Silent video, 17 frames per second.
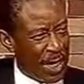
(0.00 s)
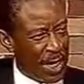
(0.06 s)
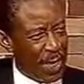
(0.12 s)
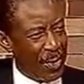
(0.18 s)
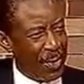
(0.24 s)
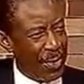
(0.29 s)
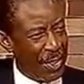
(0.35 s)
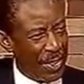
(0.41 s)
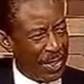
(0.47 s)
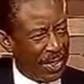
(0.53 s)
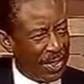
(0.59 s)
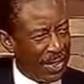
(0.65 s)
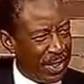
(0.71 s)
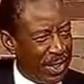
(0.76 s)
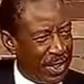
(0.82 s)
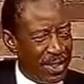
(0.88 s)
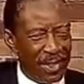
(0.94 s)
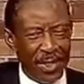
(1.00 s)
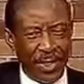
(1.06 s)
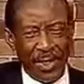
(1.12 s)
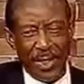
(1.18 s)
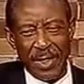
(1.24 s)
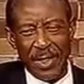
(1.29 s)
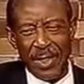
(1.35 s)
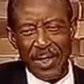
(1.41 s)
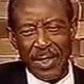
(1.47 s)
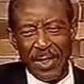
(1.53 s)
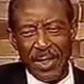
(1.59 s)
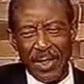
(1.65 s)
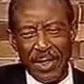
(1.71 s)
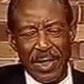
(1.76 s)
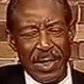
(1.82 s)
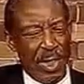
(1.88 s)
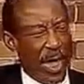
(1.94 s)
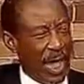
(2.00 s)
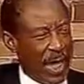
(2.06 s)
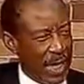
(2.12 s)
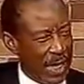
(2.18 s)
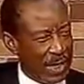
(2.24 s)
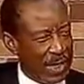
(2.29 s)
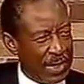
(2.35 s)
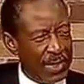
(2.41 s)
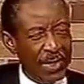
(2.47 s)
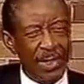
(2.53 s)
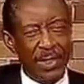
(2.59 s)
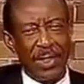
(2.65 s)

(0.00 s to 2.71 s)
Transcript: around the, the, the, the island.